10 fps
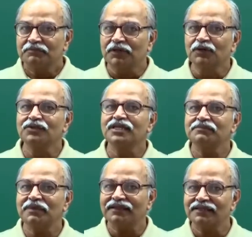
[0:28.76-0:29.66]
produces
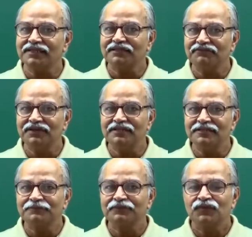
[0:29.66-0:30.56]
magnetic field.
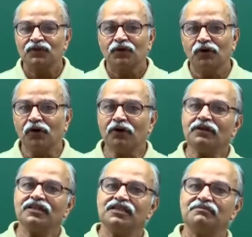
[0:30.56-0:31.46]

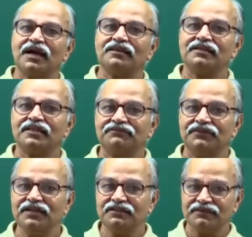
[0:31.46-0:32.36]
All these magnetic
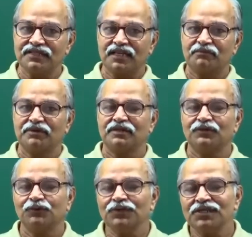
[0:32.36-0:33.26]
fields which are
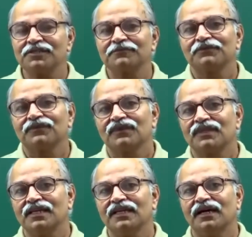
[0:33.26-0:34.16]
produced,
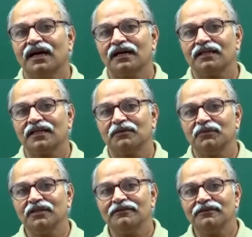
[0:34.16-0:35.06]
they are
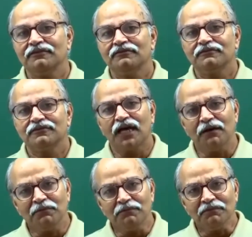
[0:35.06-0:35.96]
coming
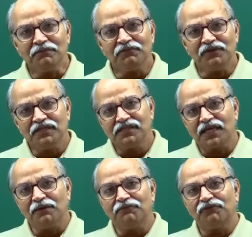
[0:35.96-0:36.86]
in
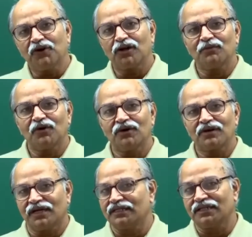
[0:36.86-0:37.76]
some form
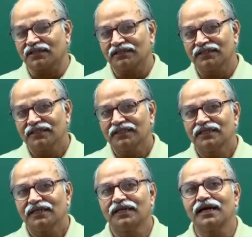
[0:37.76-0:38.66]
or other.
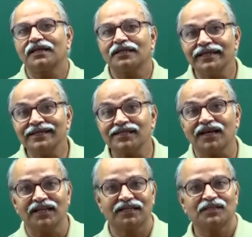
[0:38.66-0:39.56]
Currents
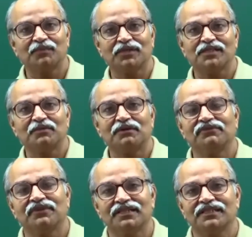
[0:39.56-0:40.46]
are responsible
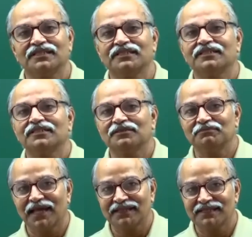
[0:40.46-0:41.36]
for this
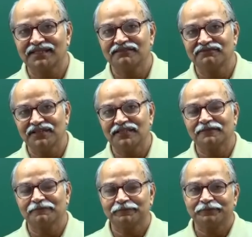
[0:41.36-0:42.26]
magnetic field.